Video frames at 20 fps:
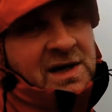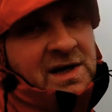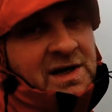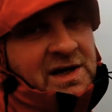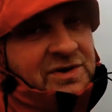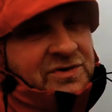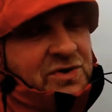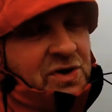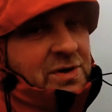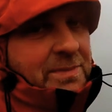
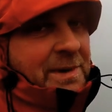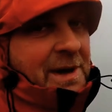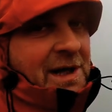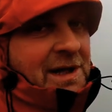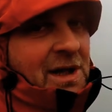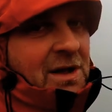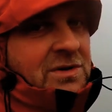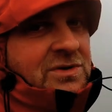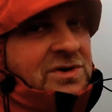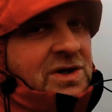it's going to be a
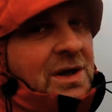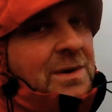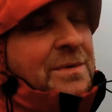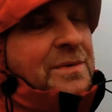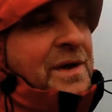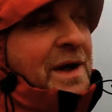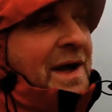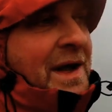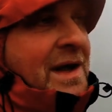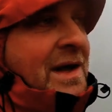long-term
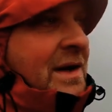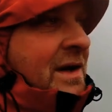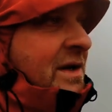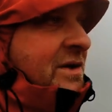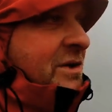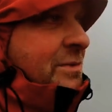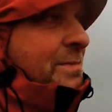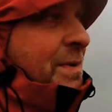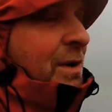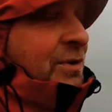thing
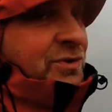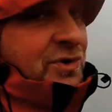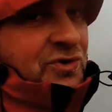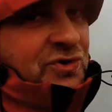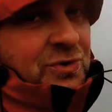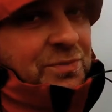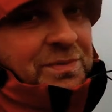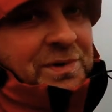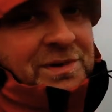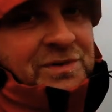as opposed to
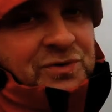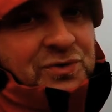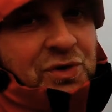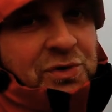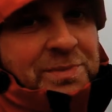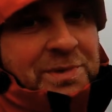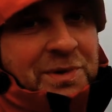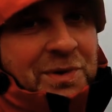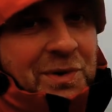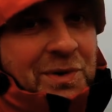something that's going
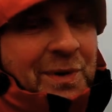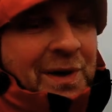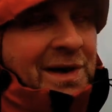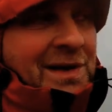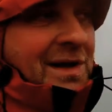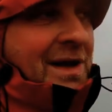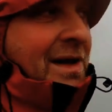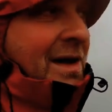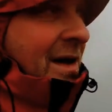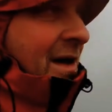to be done
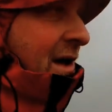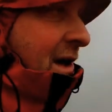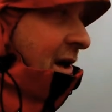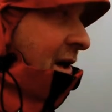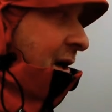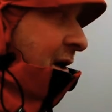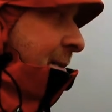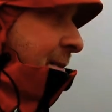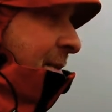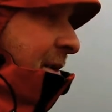quickly.
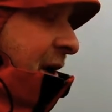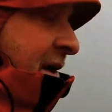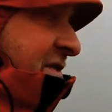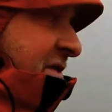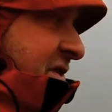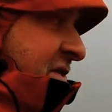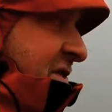But as I